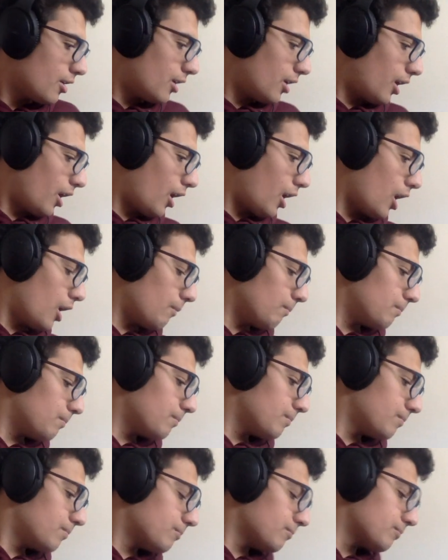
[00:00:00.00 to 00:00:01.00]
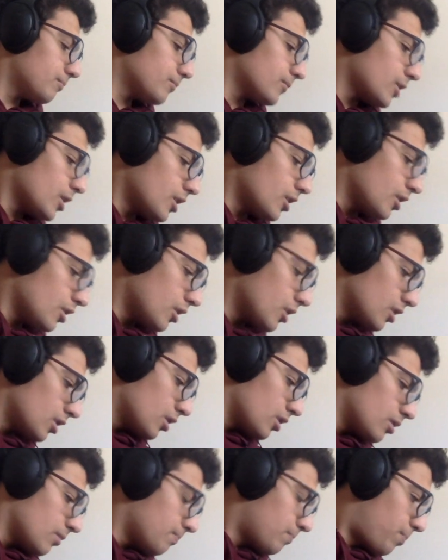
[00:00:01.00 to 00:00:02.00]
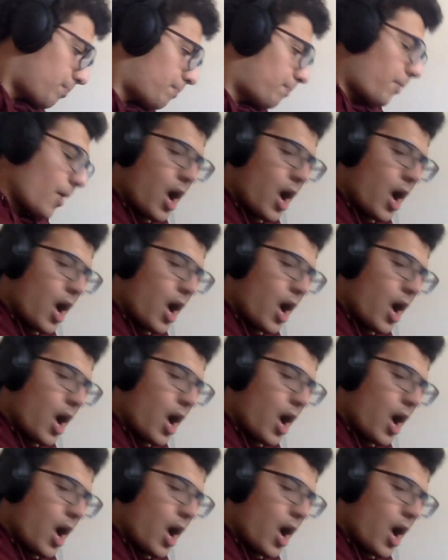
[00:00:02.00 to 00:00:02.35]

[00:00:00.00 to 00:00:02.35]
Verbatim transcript: Um, I'll be putting,